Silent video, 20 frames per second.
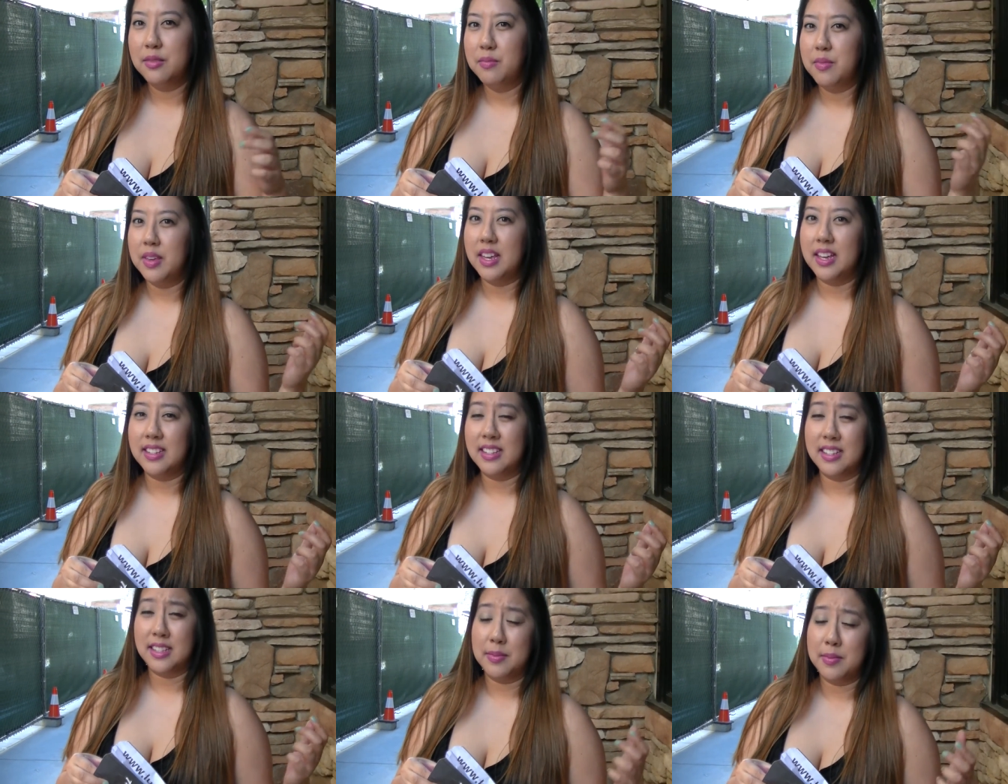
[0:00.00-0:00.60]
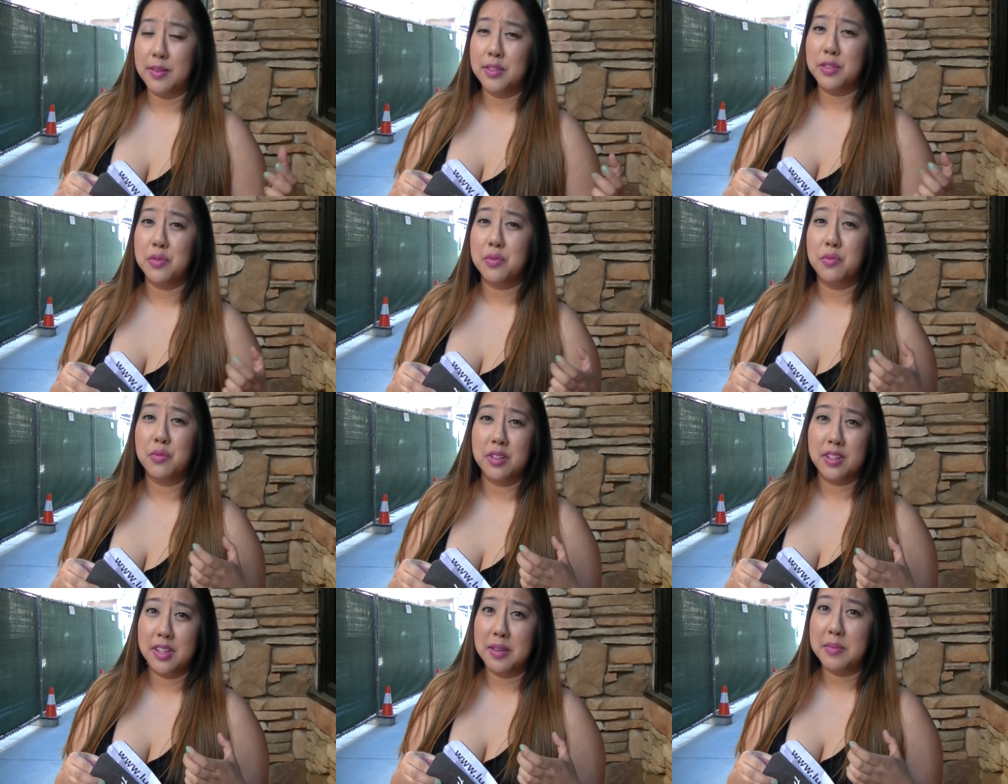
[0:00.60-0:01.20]
because it smells
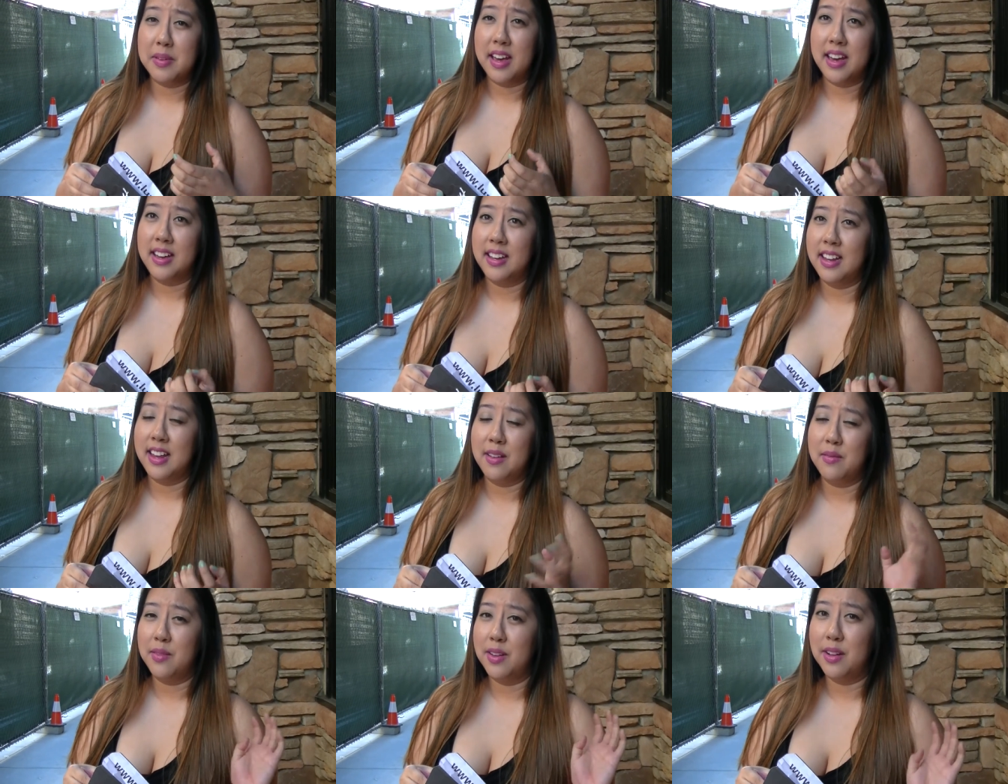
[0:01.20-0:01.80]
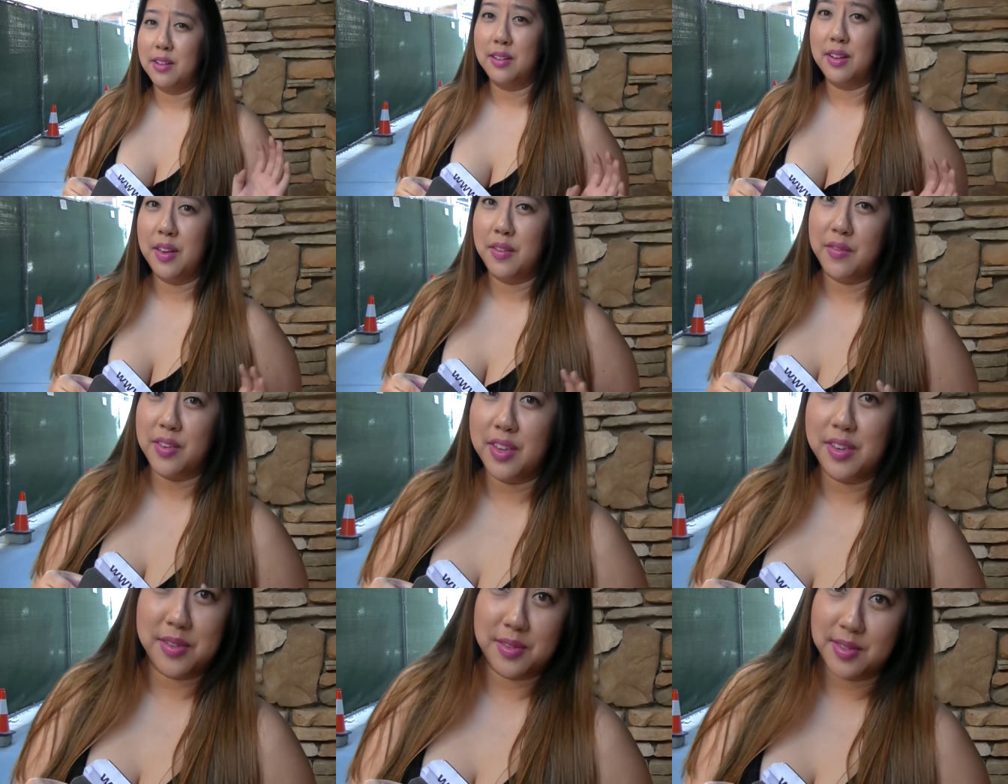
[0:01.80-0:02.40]
really bad and we don't
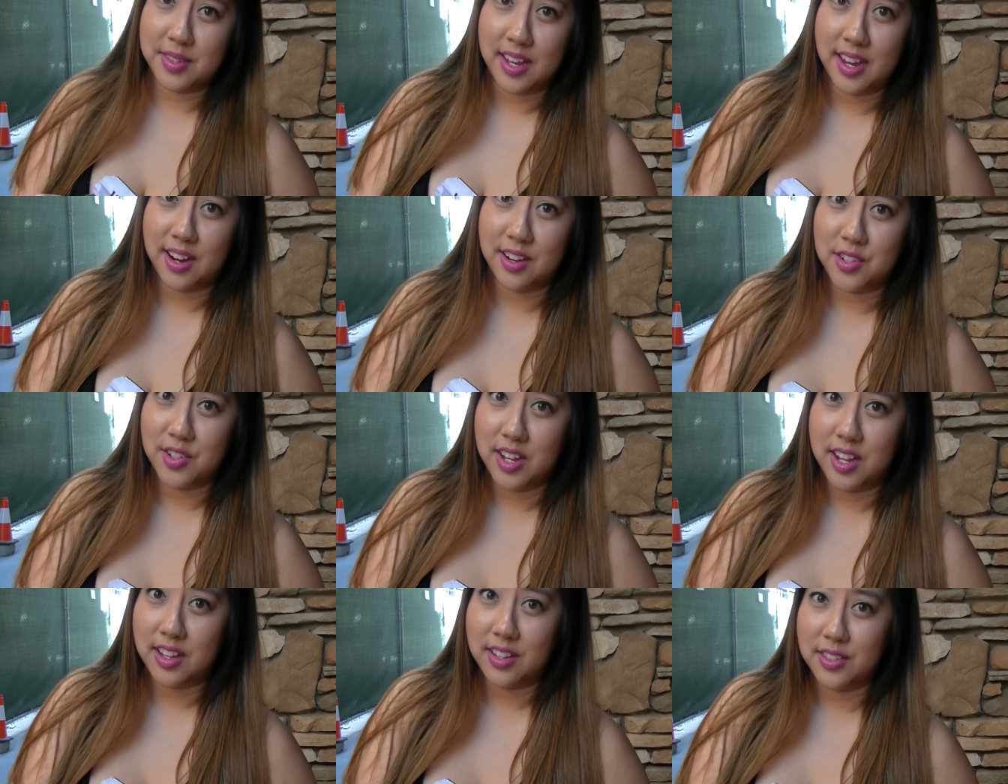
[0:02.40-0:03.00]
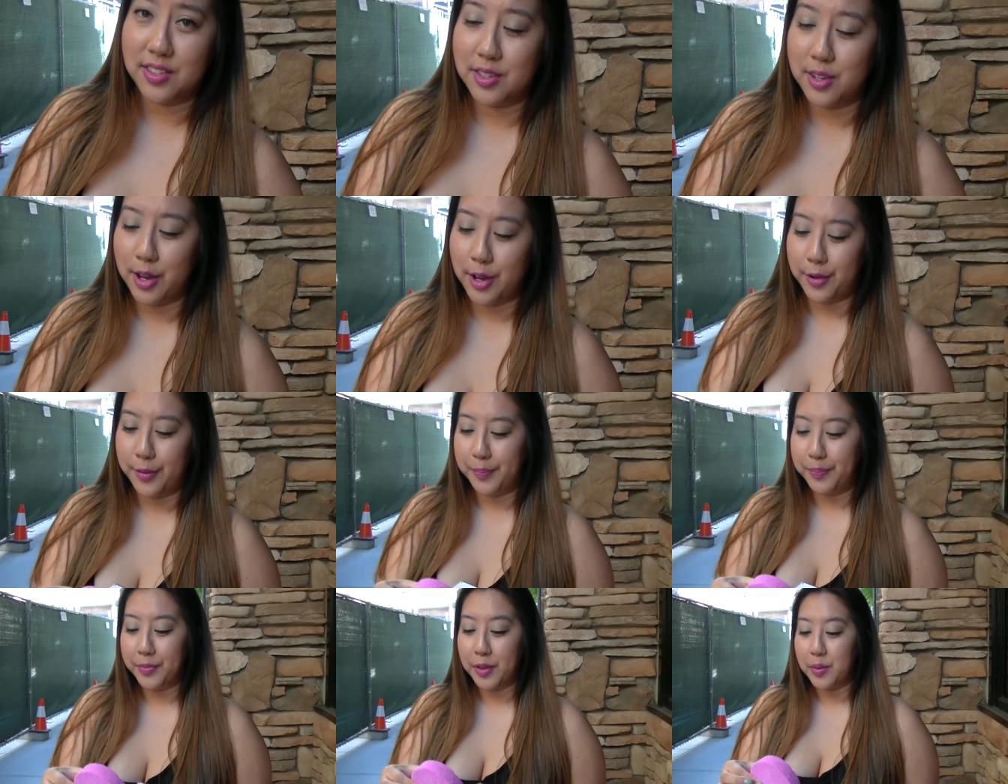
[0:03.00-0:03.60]
even use hair gel,
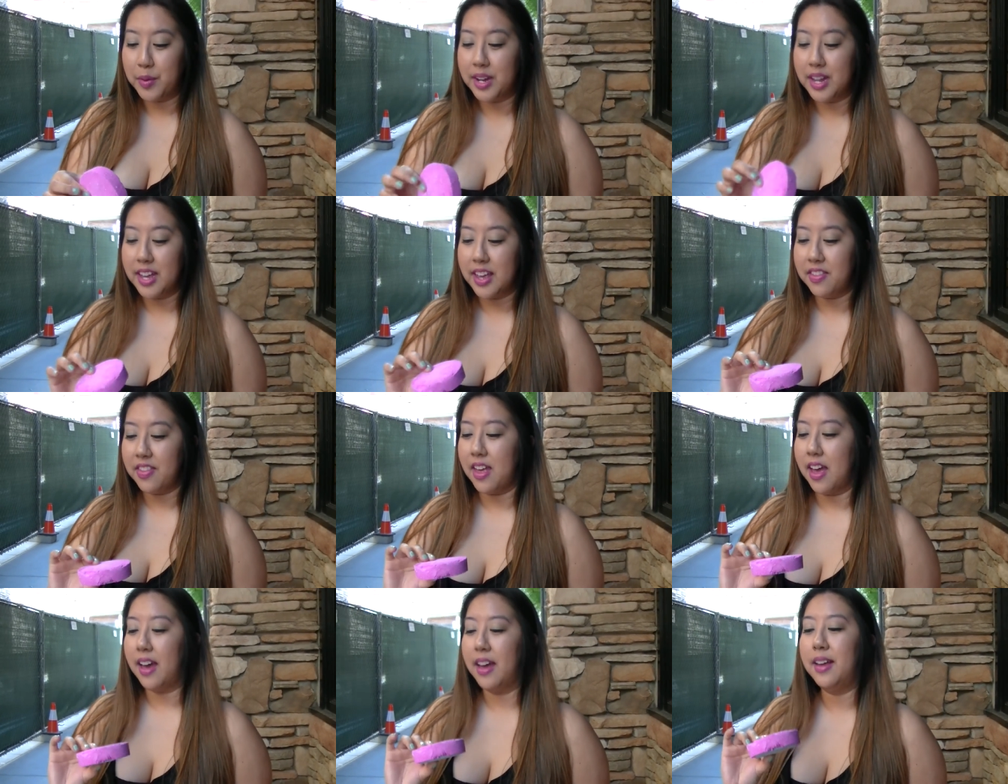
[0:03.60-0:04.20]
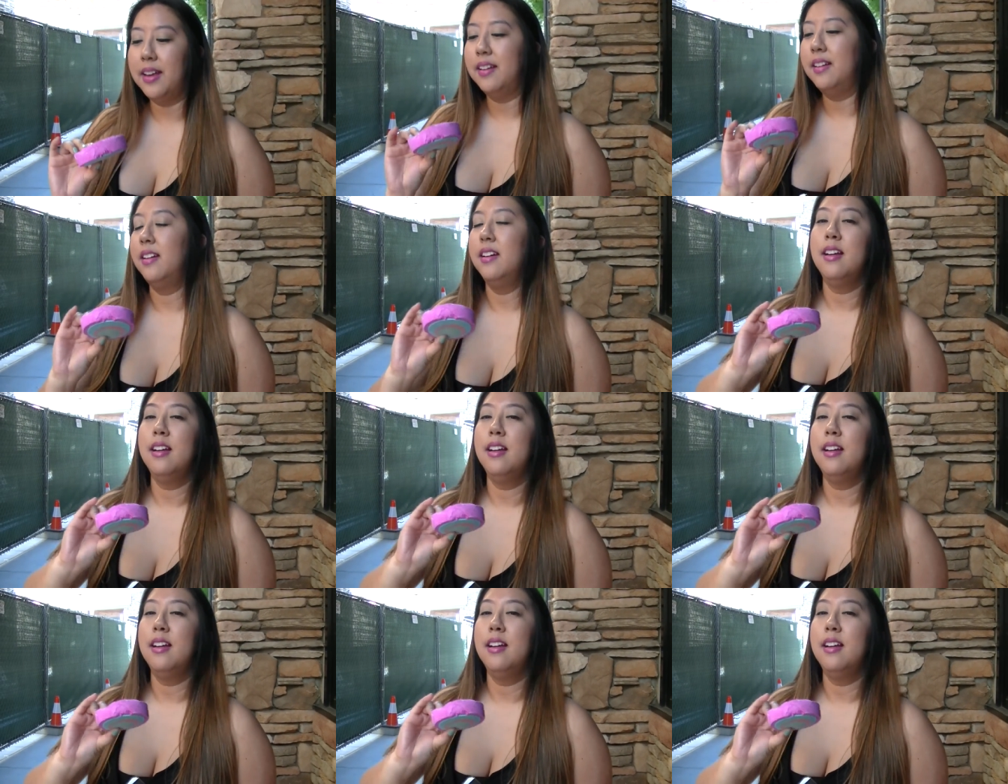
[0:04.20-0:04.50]
so we didn't get that.